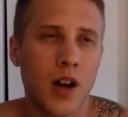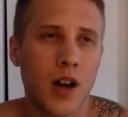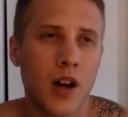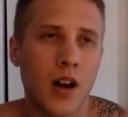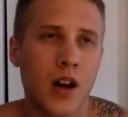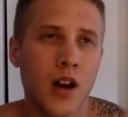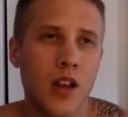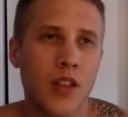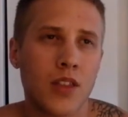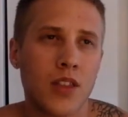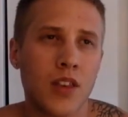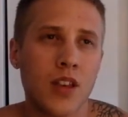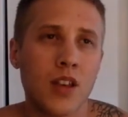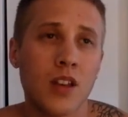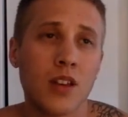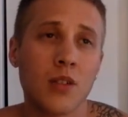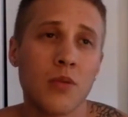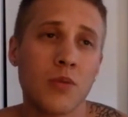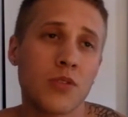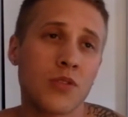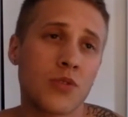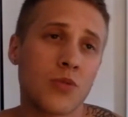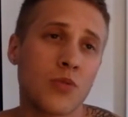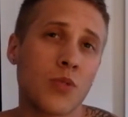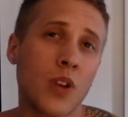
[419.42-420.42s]
I think it
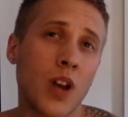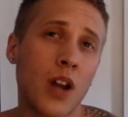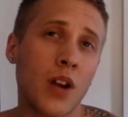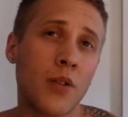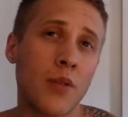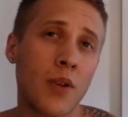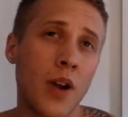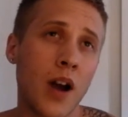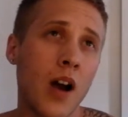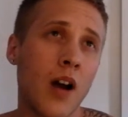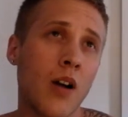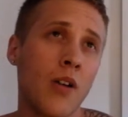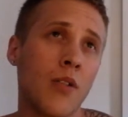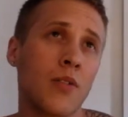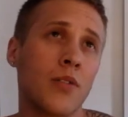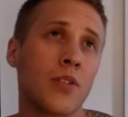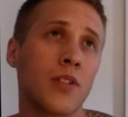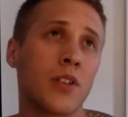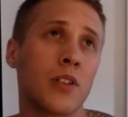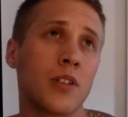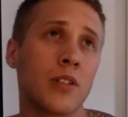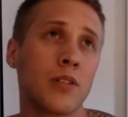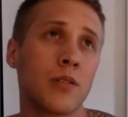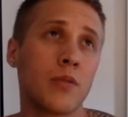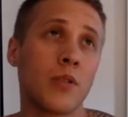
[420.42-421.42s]
was right around,
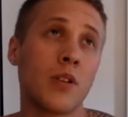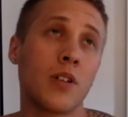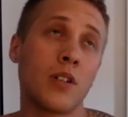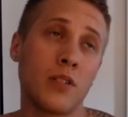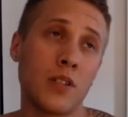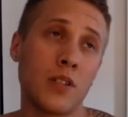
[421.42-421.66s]
well,